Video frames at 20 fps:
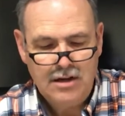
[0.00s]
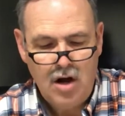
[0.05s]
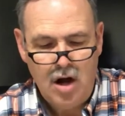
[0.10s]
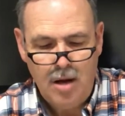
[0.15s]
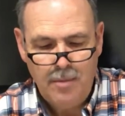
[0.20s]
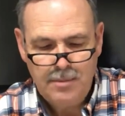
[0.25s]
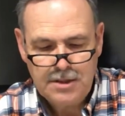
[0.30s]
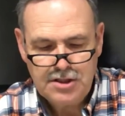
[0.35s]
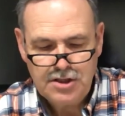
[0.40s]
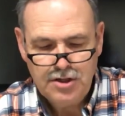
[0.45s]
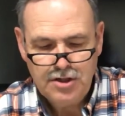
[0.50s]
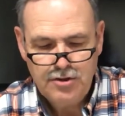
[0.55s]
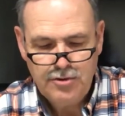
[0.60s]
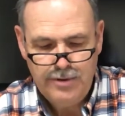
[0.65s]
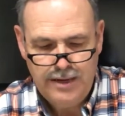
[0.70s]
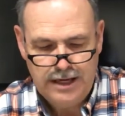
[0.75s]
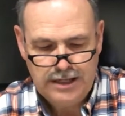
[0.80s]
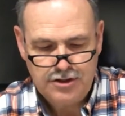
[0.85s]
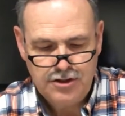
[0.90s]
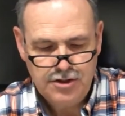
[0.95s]
opposite
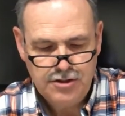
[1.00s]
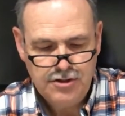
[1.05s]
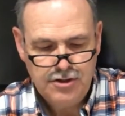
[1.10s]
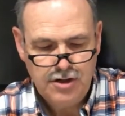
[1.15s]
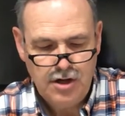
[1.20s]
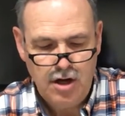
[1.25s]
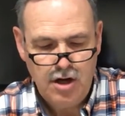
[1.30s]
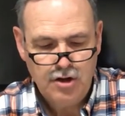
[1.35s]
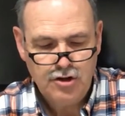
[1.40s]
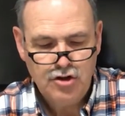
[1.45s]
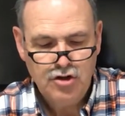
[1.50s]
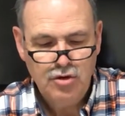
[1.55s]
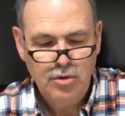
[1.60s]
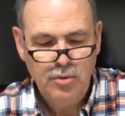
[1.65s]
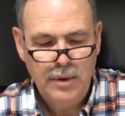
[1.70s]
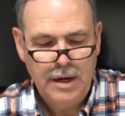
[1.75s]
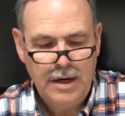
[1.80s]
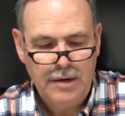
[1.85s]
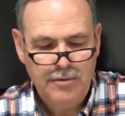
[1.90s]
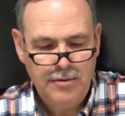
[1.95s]
directions on
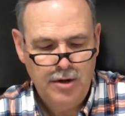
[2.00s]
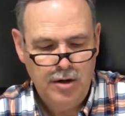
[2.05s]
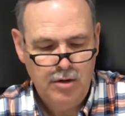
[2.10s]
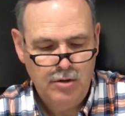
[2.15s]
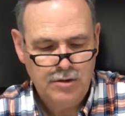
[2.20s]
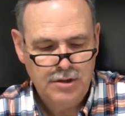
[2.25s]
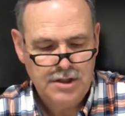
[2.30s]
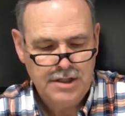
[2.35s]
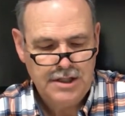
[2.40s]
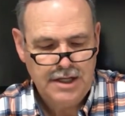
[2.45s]
two-way roads.